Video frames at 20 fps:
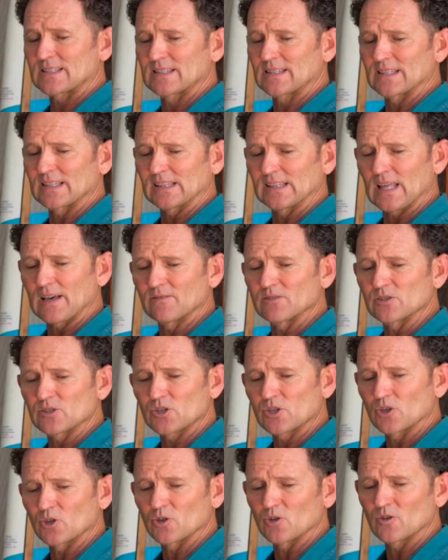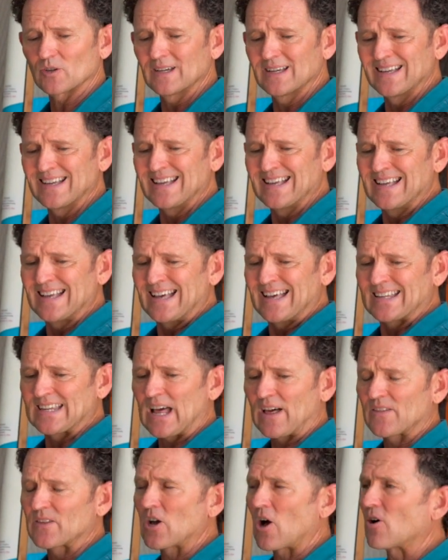the 11.2.
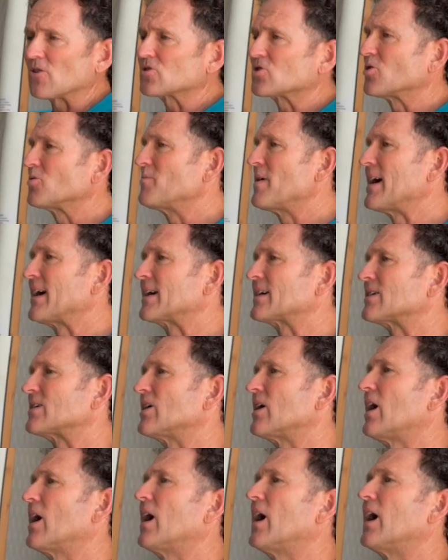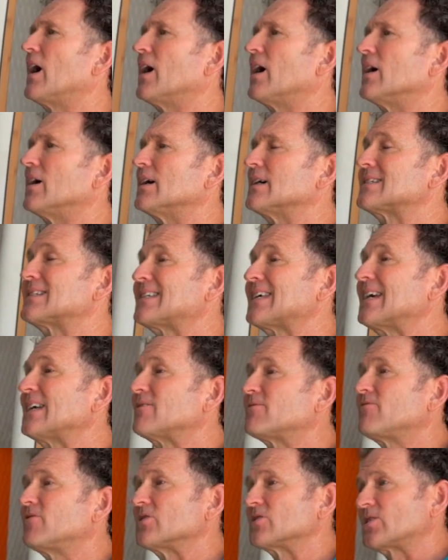Now they also make uh,
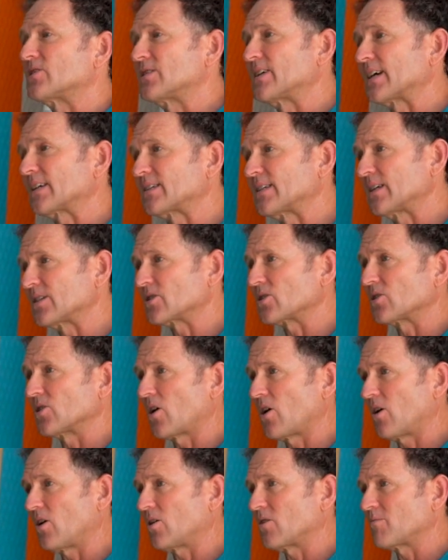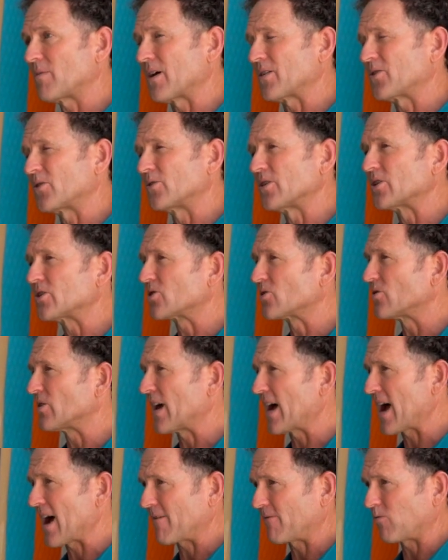10 foot 6 inch long by 32 and a
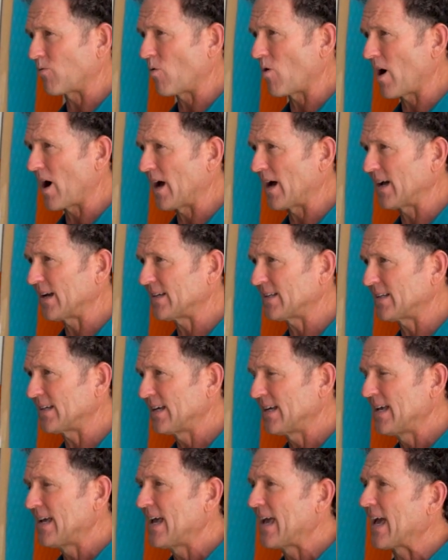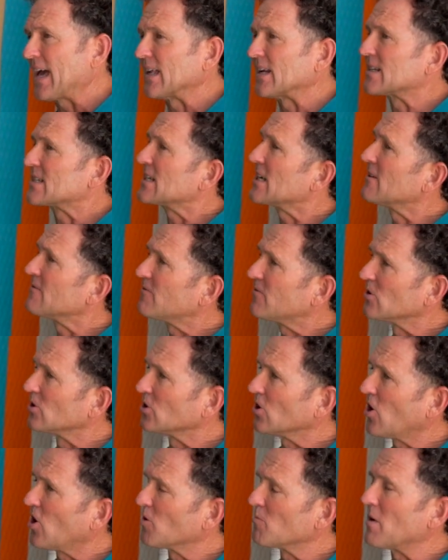half wide, and a 10 foot
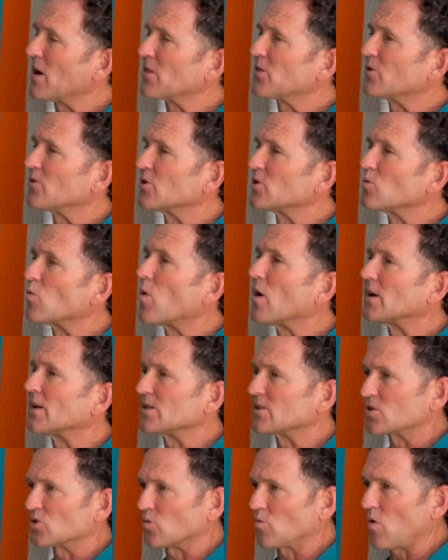long by 31 inch